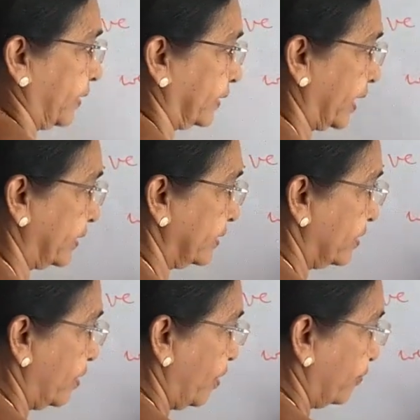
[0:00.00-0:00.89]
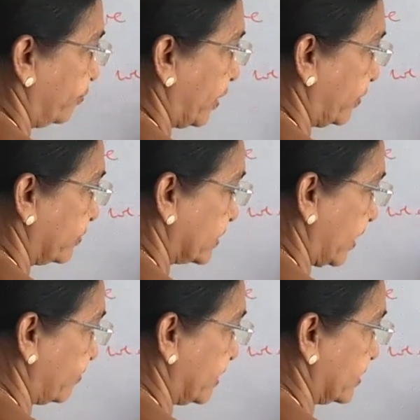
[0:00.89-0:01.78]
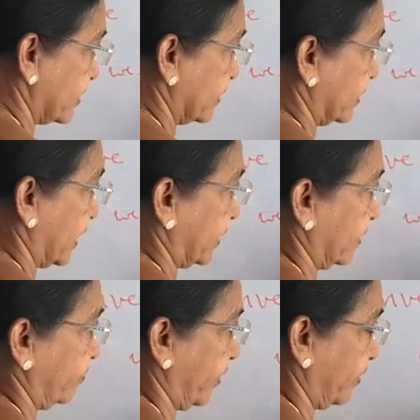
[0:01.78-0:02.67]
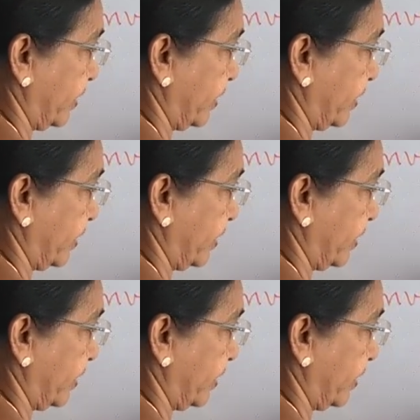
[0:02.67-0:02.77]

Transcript: 10, 5 7s 35.